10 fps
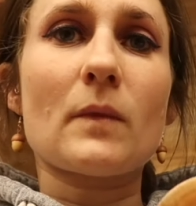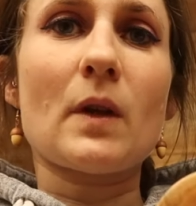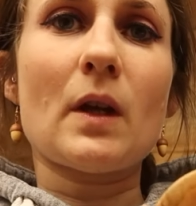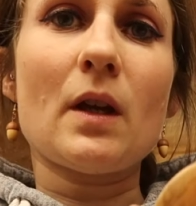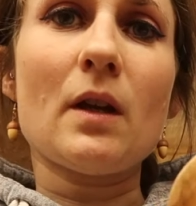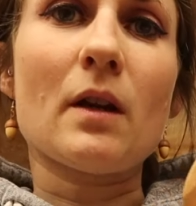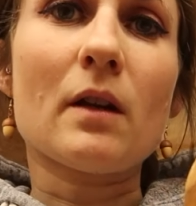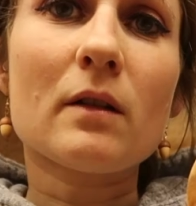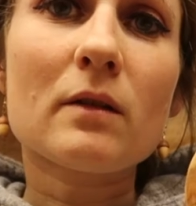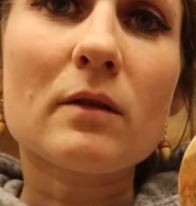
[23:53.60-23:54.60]

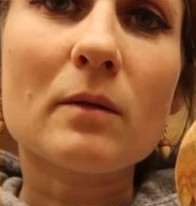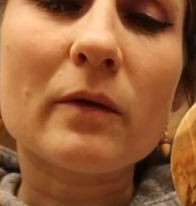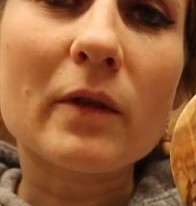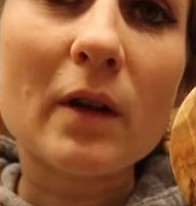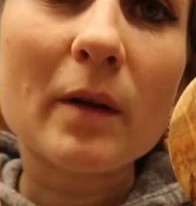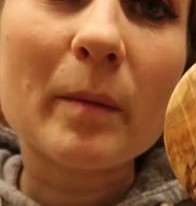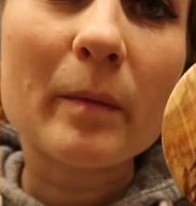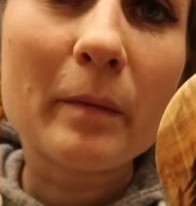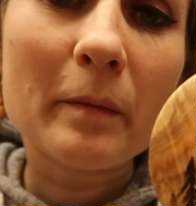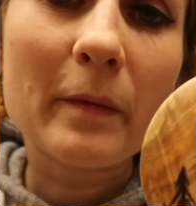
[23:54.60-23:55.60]
Okay, so we've got
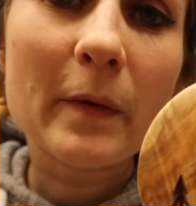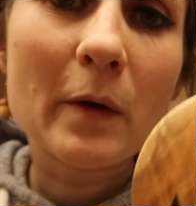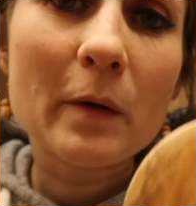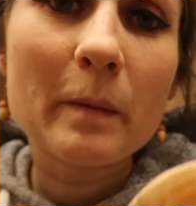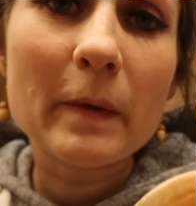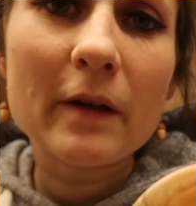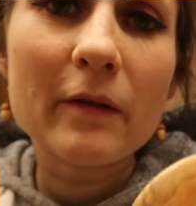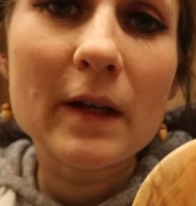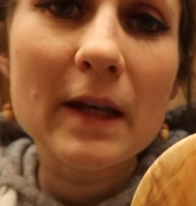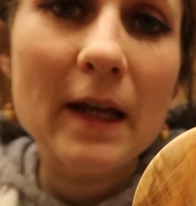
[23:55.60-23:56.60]
a bit of
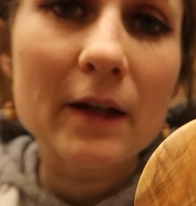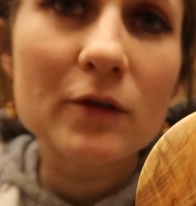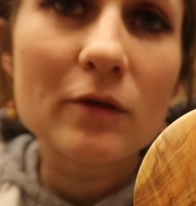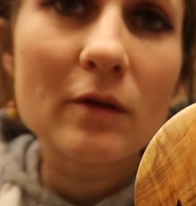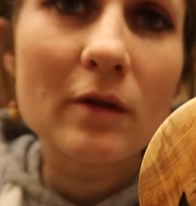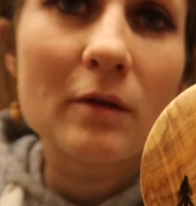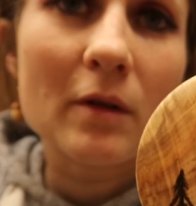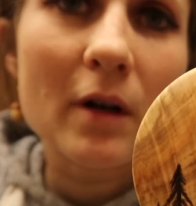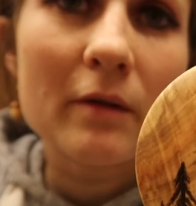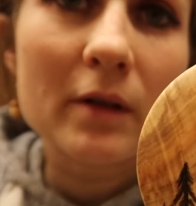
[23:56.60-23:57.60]
a natural
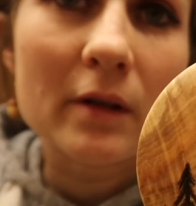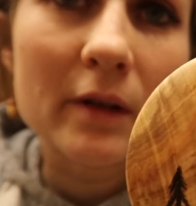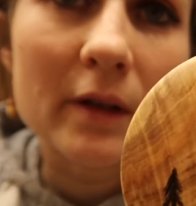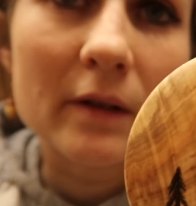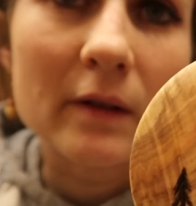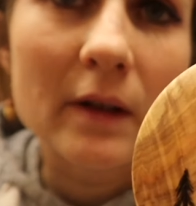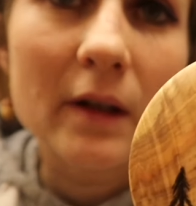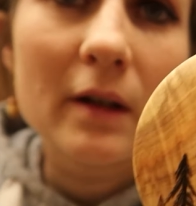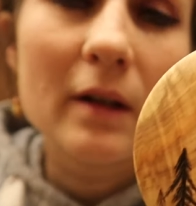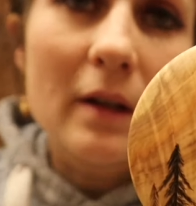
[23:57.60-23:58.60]
aurora going on
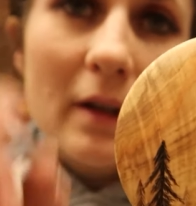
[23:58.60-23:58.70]
there.